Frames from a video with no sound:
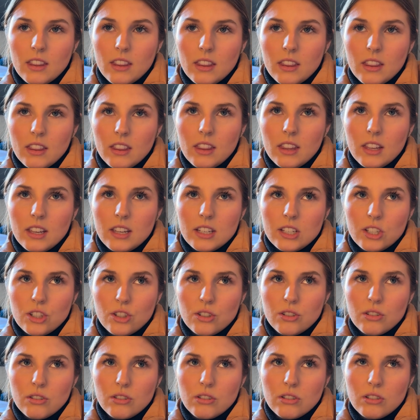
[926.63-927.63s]

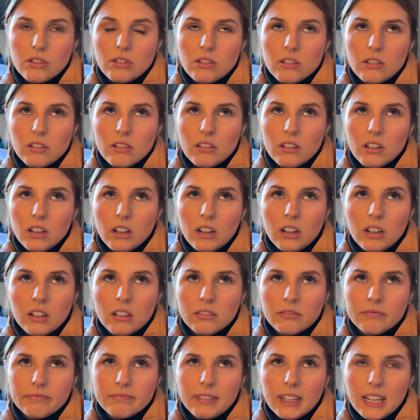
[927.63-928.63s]
this,
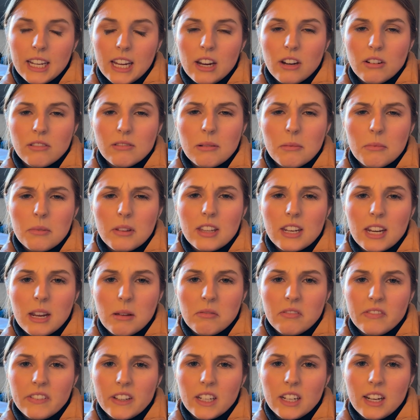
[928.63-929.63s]
um, I can't remember the name
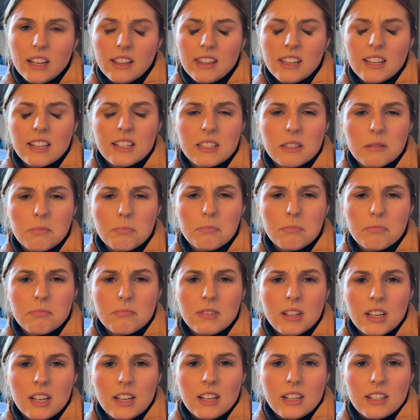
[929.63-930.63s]
of it. I think it's
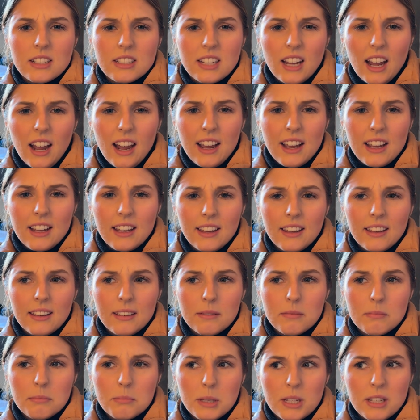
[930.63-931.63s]
Thai
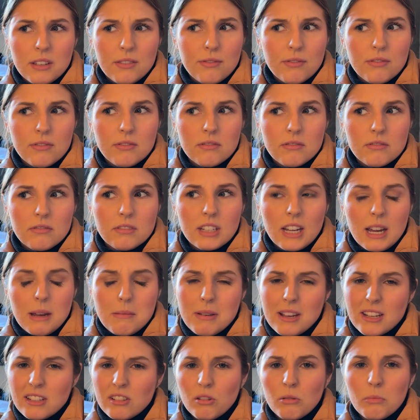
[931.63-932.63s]
beef, Thai
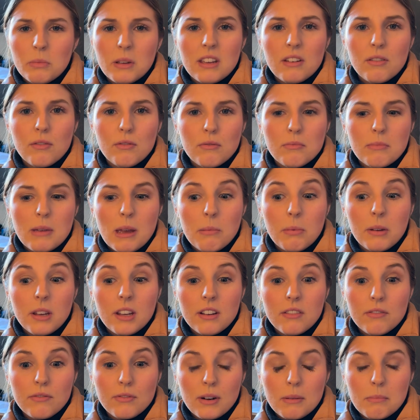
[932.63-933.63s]
basil beef,
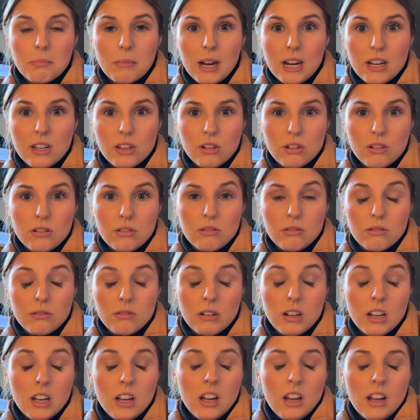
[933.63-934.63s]
maybe, from my
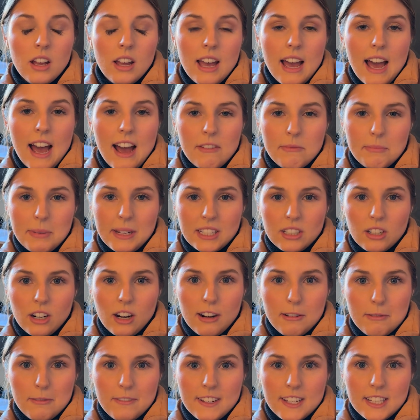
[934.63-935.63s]
new Half Baked
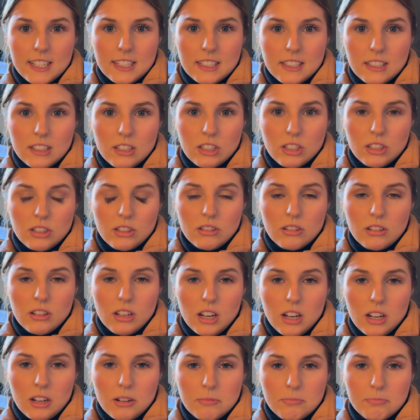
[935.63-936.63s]
Harvest
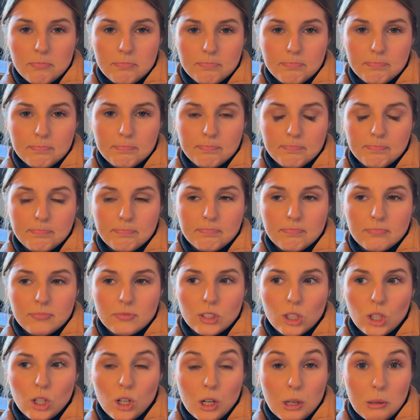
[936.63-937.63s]
um,
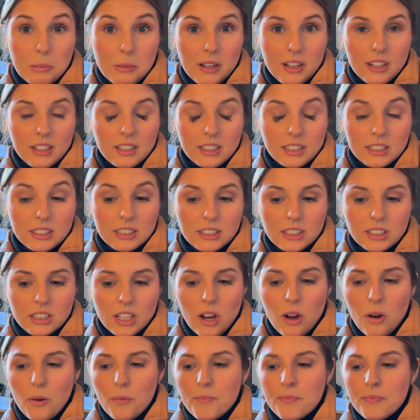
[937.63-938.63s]
cookbook,
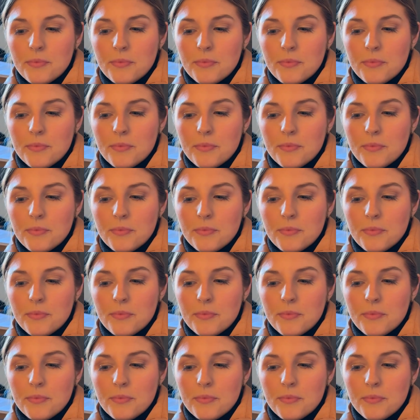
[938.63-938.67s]
so